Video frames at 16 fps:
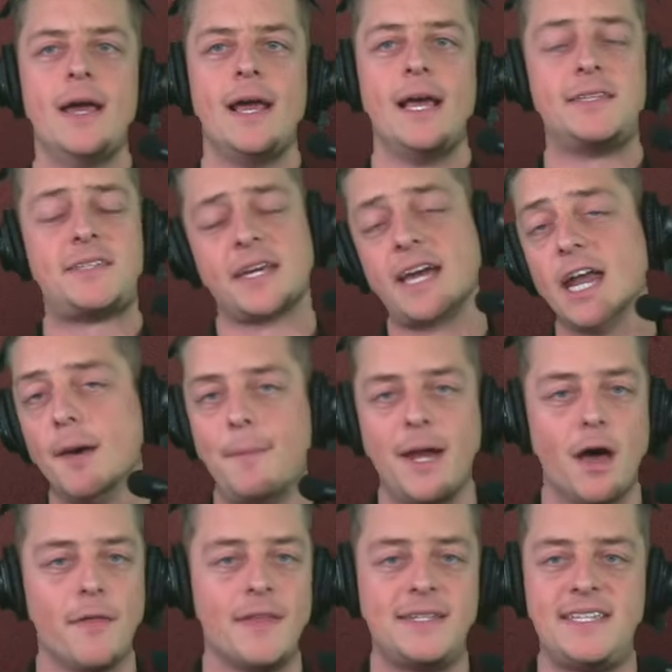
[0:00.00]
Is he going to be
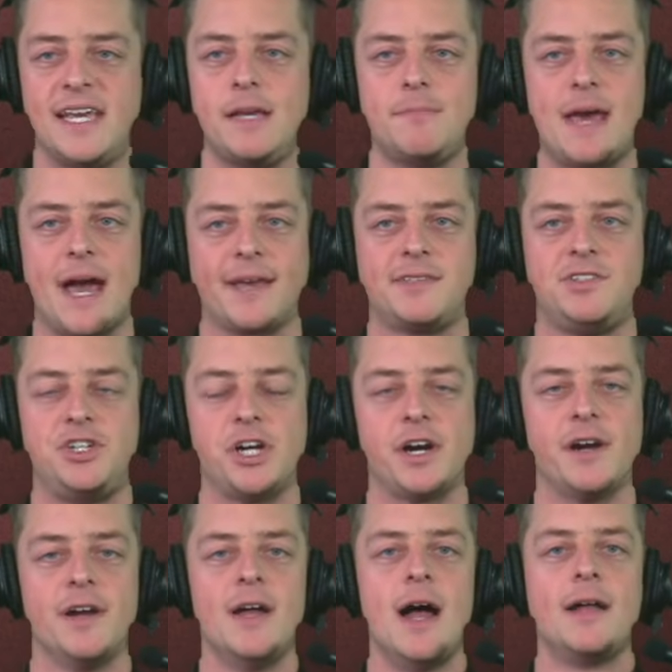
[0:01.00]
on the team next
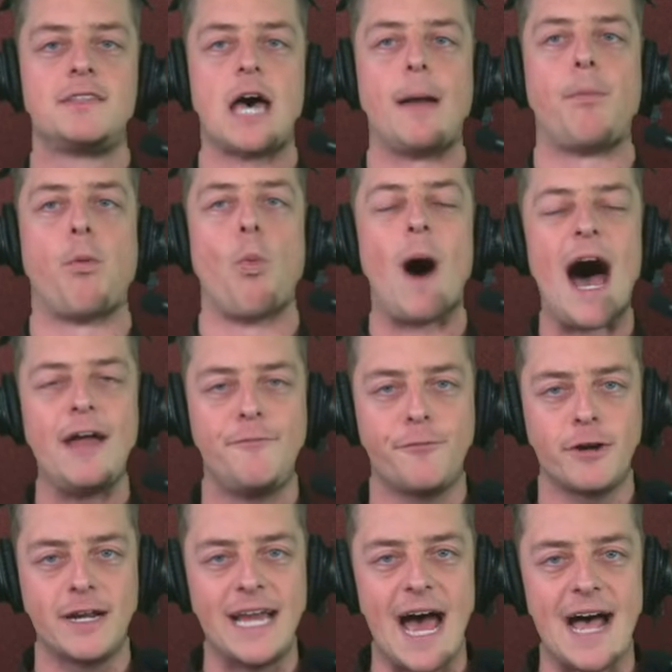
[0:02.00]
year? Type Y
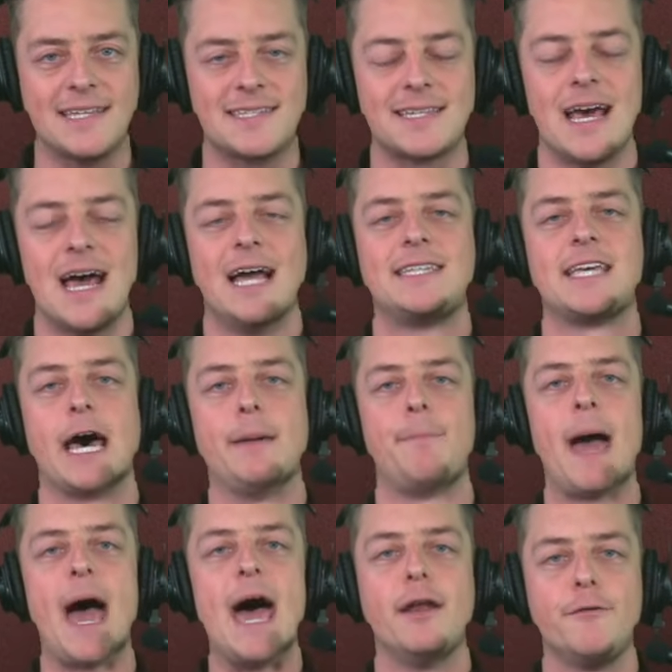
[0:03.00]
for yes,
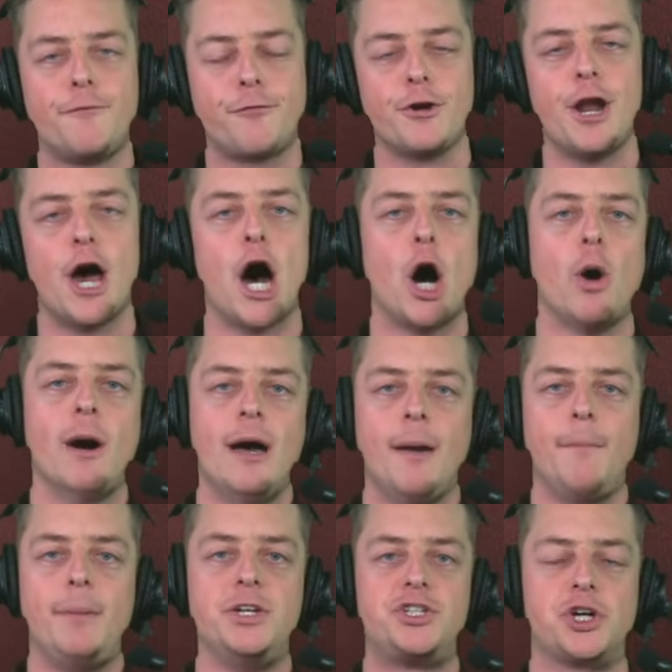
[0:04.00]
type N for no.
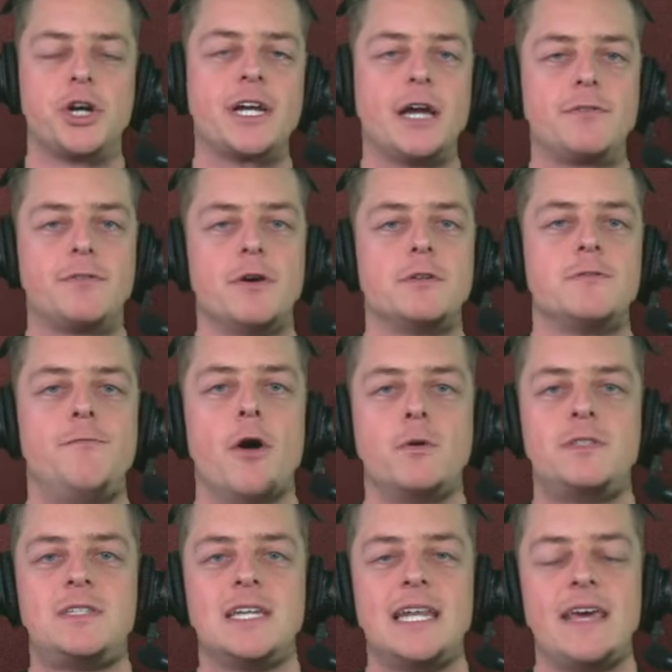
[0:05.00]
Be sure to get those
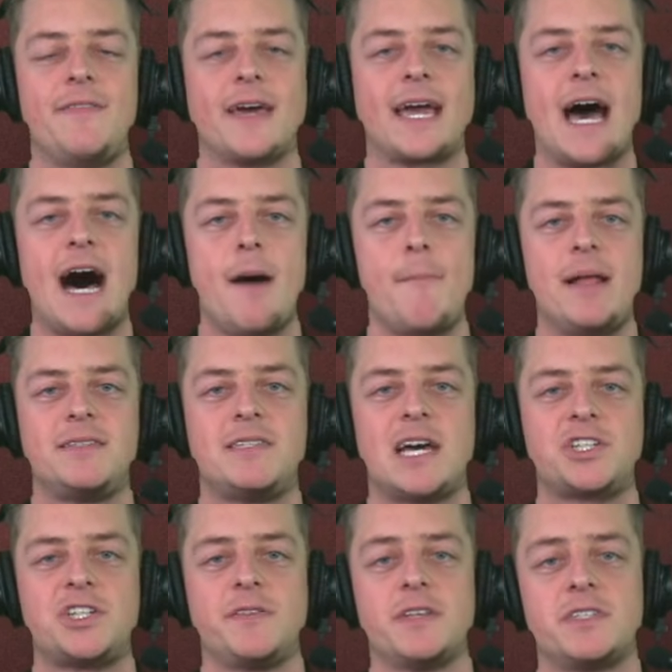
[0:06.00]
votes in the comment
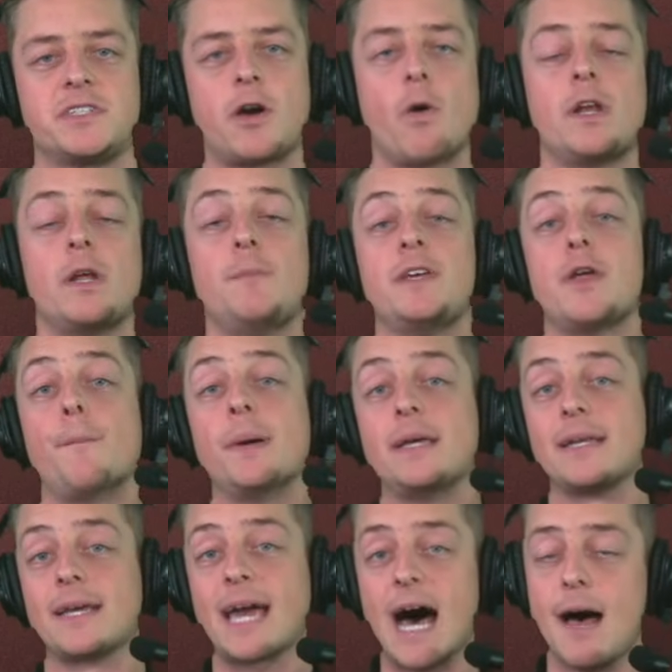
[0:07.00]
section. This is going to be the
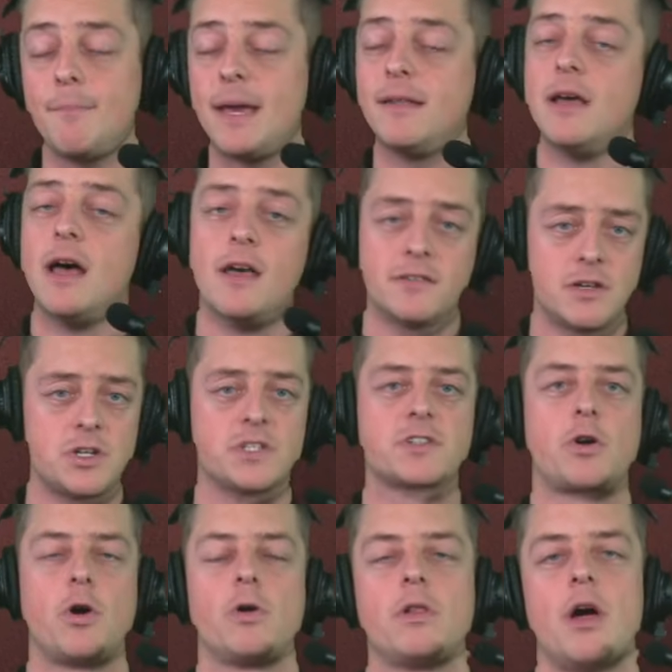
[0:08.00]
pinned comment, so just
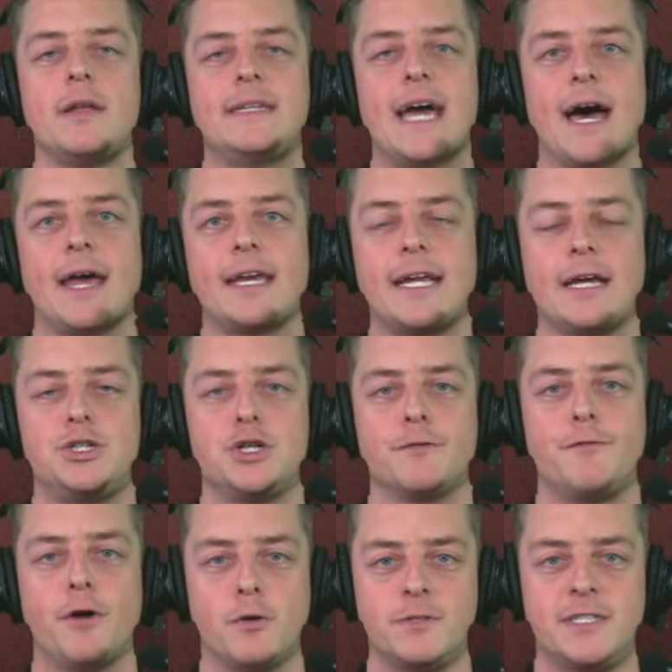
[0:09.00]
scroll on down and get
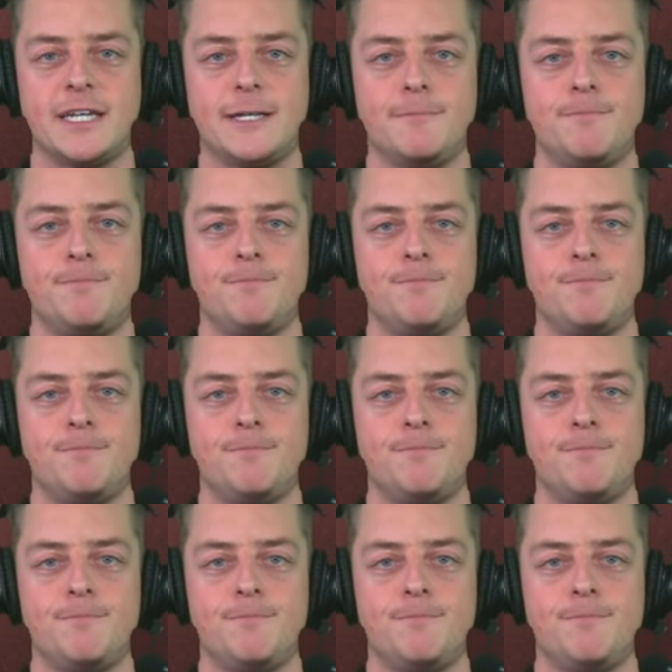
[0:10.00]
your votes in.